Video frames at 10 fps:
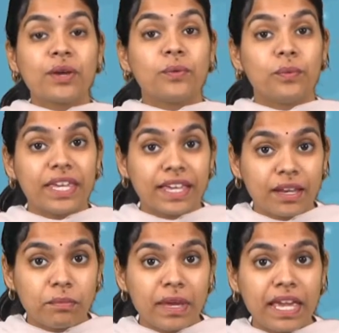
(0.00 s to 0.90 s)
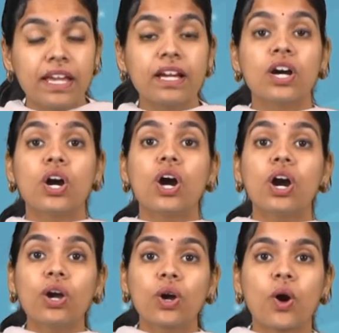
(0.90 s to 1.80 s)
We can make
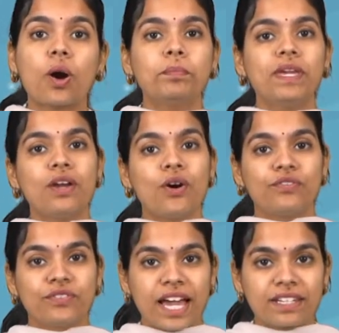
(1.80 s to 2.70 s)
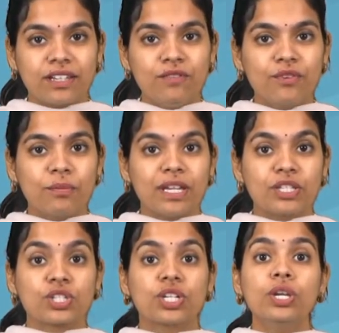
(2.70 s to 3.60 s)
a copy of that
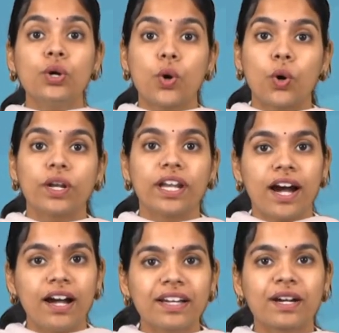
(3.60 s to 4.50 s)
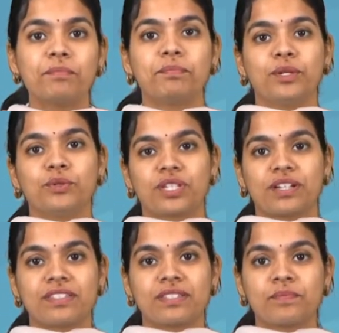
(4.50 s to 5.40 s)
information on our
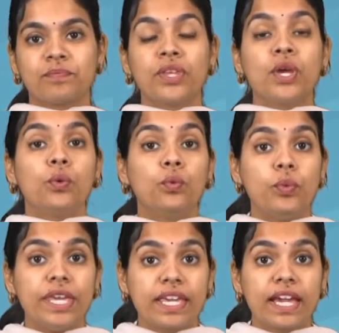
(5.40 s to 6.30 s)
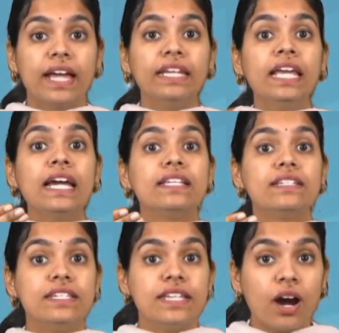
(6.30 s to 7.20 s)
computers. We can
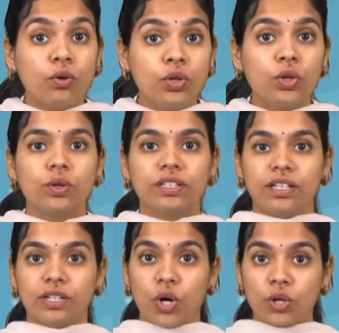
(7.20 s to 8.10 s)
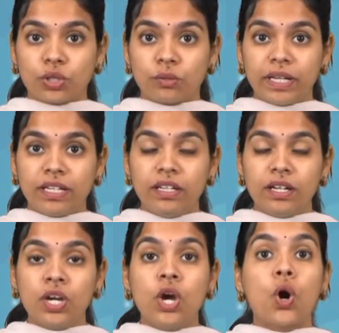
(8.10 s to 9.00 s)
download the document
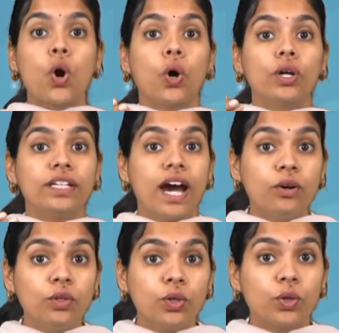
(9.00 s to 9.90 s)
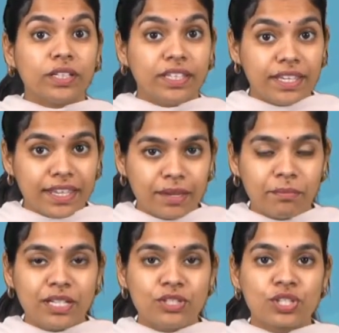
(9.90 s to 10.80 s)
or download the
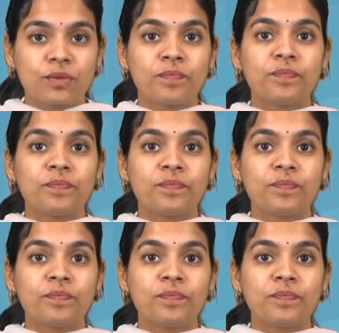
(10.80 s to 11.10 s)
image